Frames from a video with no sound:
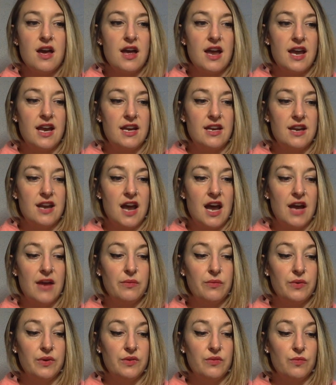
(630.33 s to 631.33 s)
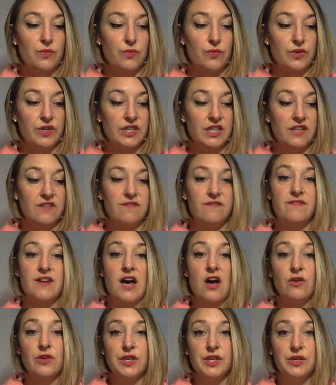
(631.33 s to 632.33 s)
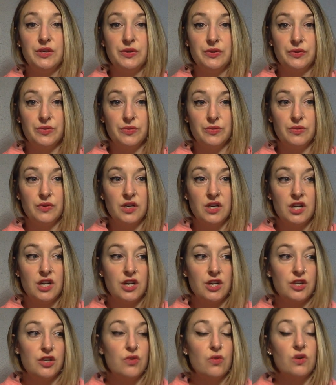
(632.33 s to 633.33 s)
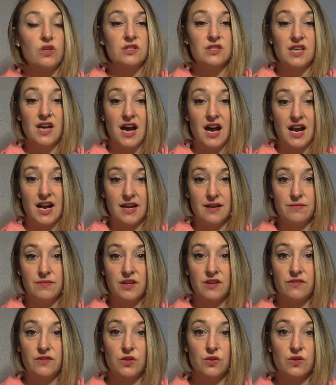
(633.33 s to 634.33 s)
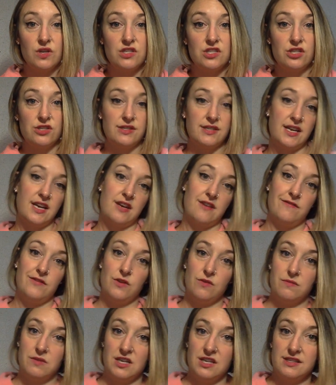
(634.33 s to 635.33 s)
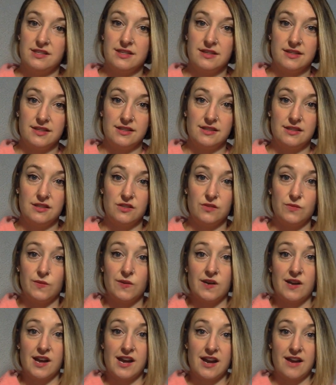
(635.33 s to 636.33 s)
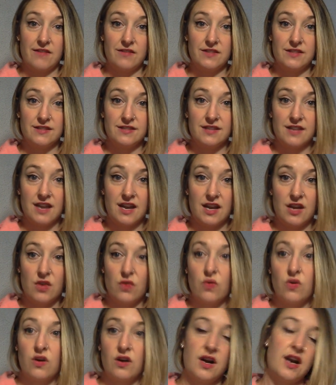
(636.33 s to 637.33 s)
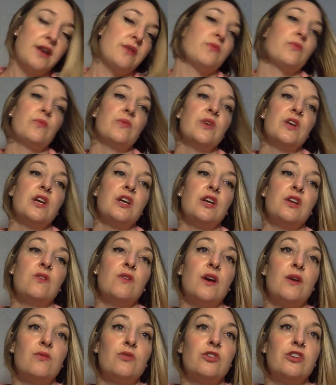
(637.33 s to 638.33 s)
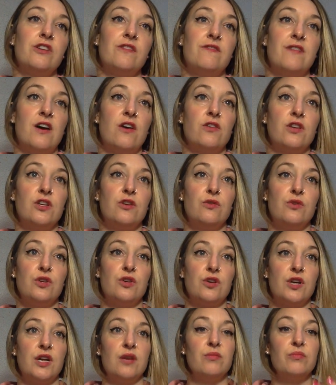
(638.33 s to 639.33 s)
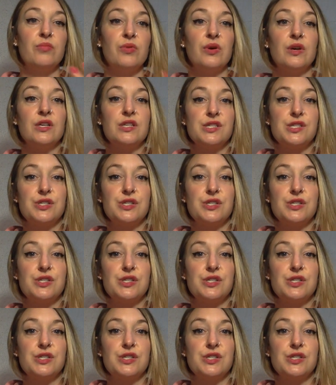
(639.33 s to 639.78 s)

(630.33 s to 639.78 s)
And I would really value your time if you could just take a few minutes and listen to what I have to say. Or I really value your input.